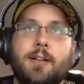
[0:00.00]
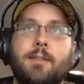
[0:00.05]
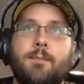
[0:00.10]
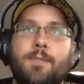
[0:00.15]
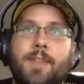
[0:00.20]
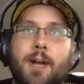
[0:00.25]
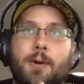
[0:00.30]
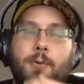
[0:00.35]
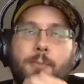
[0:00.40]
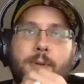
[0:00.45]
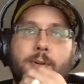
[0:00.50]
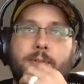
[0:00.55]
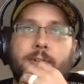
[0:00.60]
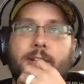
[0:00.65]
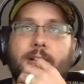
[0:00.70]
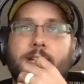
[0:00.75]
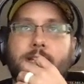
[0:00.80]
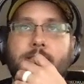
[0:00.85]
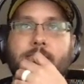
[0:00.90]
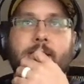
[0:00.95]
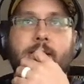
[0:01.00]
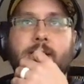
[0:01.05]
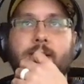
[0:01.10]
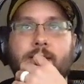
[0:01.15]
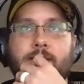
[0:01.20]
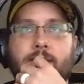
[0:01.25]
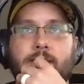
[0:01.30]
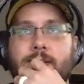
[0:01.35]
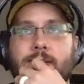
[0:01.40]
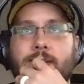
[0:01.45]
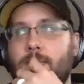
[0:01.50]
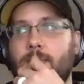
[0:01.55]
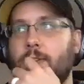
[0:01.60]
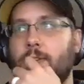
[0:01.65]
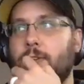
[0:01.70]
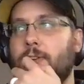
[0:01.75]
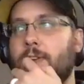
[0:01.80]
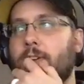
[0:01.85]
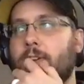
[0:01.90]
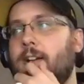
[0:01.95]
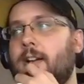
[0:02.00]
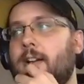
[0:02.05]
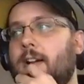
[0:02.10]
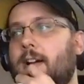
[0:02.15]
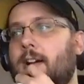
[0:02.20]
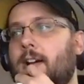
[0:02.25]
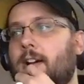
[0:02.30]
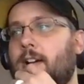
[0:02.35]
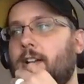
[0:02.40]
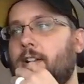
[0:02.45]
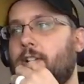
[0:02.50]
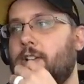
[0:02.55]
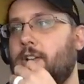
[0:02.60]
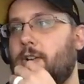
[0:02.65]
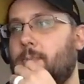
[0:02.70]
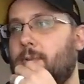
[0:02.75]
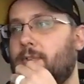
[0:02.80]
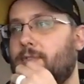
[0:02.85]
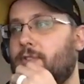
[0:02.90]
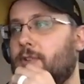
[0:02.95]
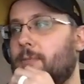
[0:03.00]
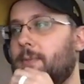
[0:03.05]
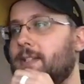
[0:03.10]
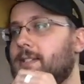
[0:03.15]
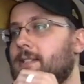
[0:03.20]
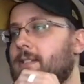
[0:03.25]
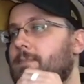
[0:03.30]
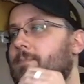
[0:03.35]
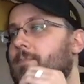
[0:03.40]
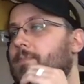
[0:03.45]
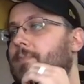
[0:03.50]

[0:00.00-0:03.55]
That will be really destructive to your performance.